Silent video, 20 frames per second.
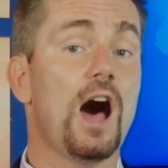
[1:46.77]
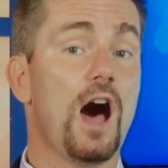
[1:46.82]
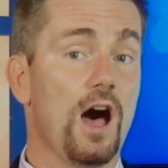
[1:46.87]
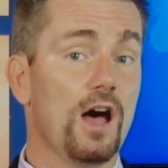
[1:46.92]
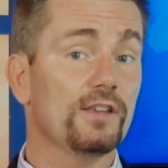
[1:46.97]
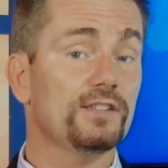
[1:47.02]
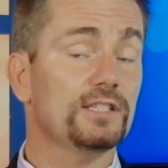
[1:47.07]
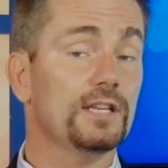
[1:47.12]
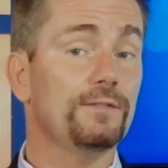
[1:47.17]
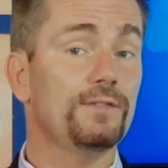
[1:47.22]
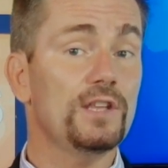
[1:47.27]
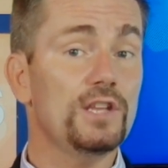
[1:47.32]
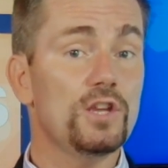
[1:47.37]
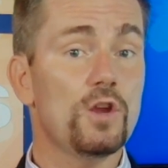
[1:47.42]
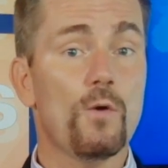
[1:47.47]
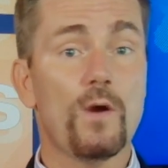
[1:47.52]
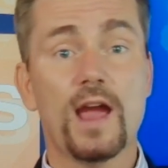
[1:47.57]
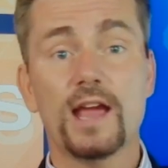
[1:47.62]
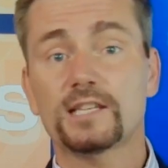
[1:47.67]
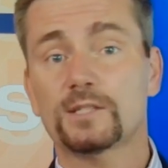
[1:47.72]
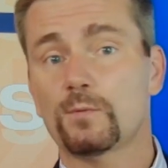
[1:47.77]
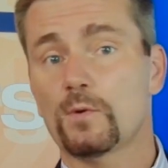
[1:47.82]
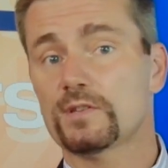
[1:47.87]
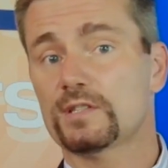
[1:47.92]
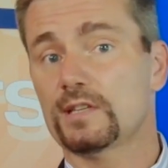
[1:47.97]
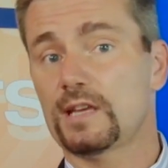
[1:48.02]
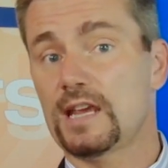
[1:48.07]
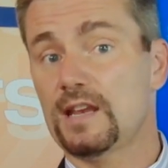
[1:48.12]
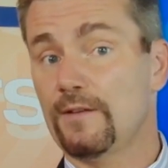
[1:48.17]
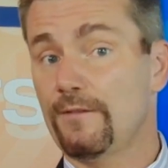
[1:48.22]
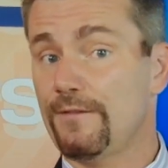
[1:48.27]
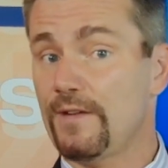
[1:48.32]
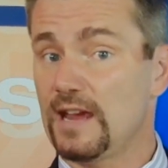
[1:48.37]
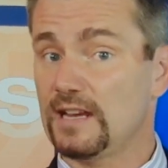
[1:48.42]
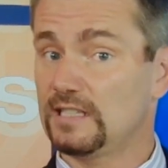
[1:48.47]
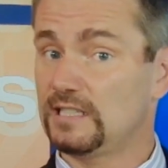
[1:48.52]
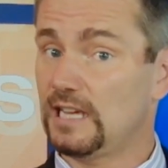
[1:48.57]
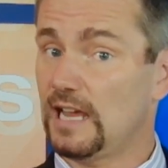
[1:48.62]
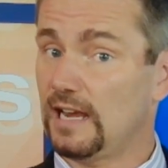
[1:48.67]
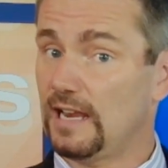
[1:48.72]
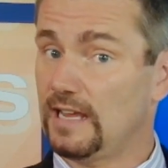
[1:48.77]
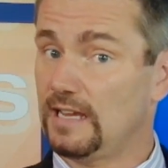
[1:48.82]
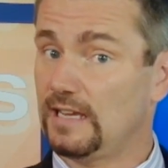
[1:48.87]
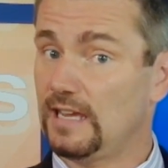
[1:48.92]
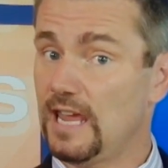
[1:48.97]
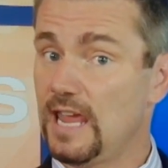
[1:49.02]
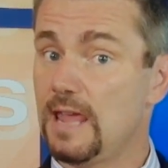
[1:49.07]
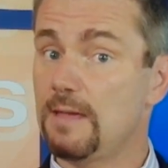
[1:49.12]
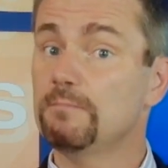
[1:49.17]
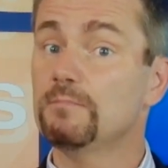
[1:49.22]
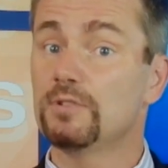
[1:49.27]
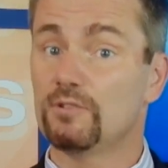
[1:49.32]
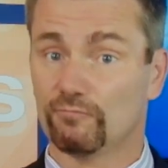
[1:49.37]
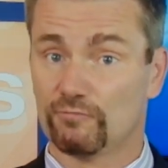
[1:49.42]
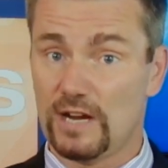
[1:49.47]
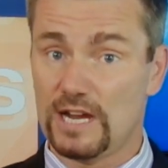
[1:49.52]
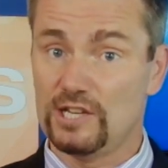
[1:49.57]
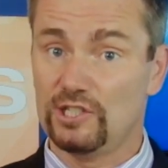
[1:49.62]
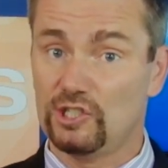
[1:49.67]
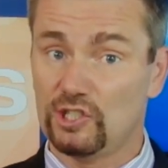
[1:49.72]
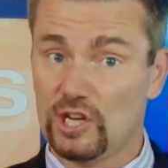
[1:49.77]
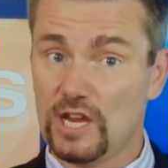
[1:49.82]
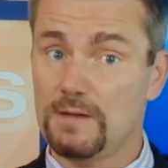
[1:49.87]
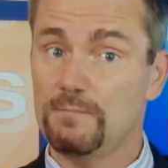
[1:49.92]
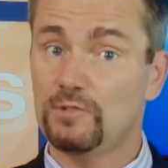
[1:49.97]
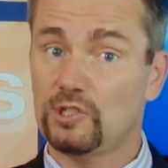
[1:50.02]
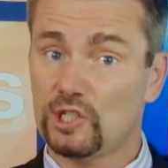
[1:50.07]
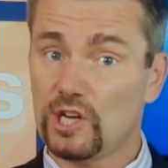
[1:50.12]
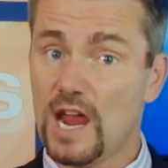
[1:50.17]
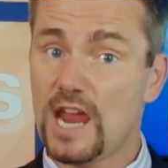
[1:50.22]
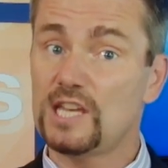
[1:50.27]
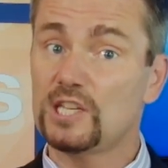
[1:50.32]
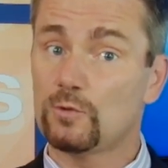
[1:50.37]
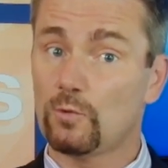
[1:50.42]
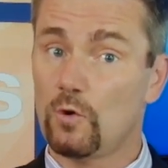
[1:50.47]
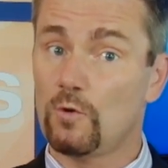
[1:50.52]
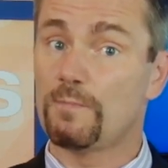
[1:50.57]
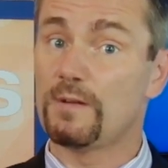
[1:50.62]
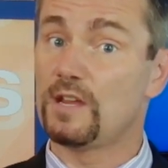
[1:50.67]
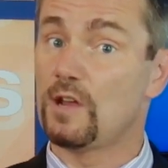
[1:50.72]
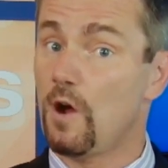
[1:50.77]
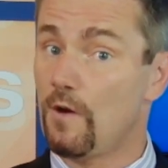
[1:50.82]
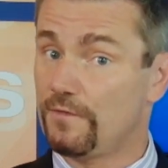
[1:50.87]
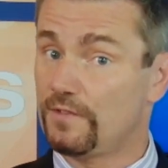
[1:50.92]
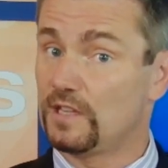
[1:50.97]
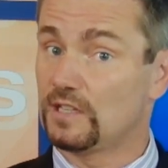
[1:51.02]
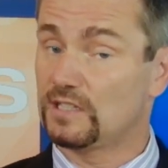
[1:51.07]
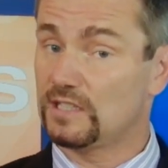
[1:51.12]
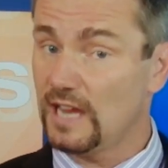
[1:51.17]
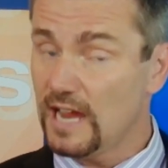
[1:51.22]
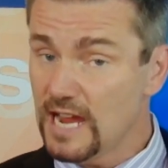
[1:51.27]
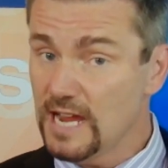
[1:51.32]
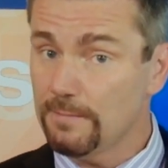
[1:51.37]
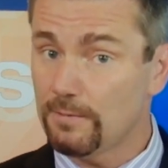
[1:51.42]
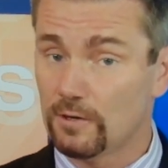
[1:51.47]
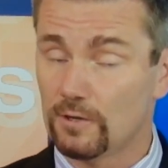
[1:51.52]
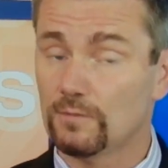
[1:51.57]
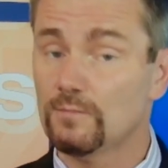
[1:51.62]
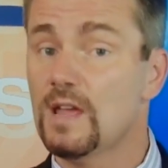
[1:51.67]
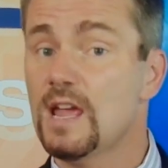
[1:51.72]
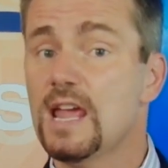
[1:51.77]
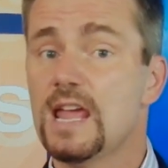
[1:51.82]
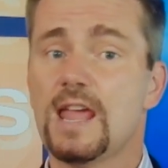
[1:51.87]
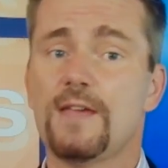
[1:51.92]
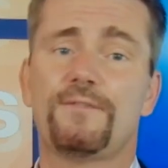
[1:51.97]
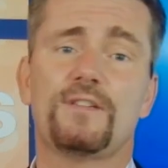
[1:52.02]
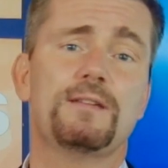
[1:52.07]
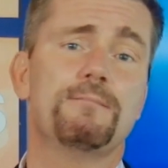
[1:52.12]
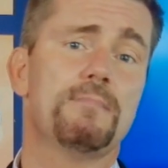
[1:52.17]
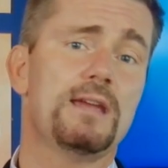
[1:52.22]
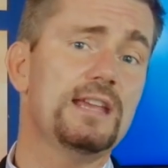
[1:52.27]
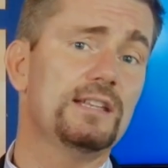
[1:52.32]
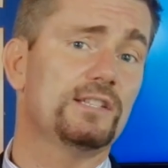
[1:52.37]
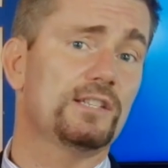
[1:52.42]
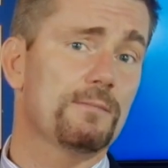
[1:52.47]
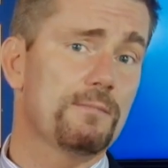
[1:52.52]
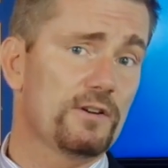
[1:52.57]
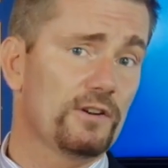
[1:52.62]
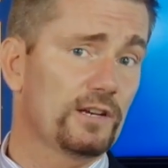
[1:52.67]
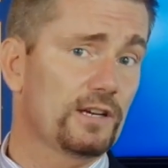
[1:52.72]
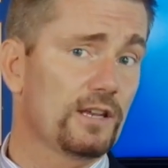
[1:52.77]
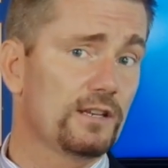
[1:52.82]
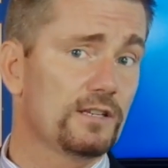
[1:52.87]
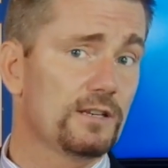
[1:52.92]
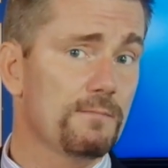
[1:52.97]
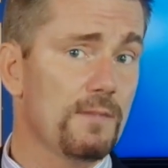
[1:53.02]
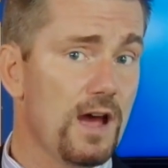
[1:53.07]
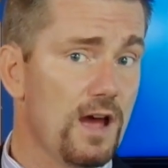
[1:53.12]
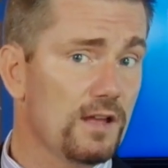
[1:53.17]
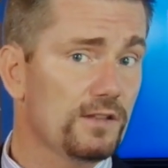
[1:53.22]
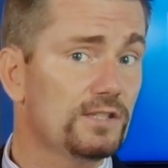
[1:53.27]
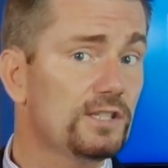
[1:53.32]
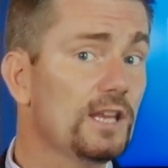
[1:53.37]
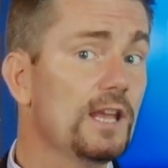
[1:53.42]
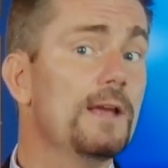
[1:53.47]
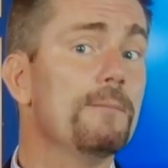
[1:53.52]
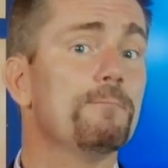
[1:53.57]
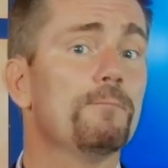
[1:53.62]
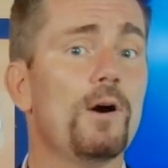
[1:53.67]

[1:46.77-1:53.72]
Asked if the US was in effect telling Kim's regime change will be off the table if he meets American demands,